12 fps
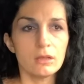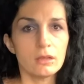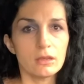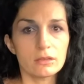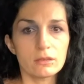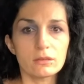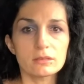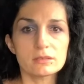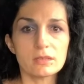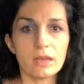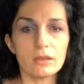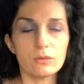and you
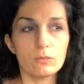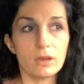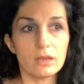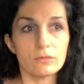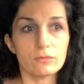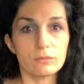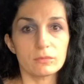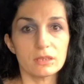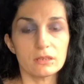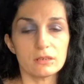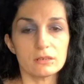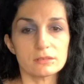stay away from the
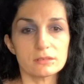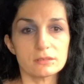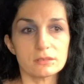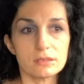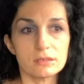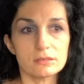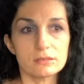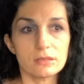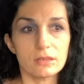narcissist,